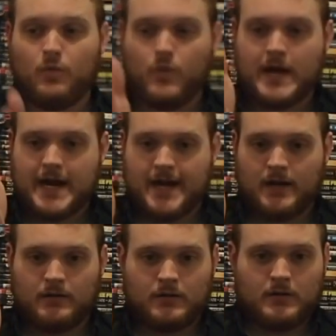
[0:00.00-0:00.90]

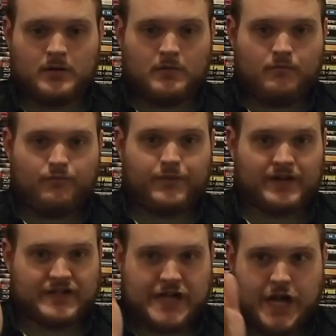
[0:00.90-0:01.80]
where
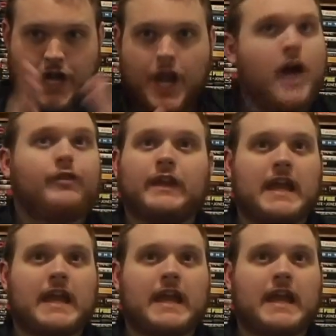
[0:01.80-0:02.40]
there's nothing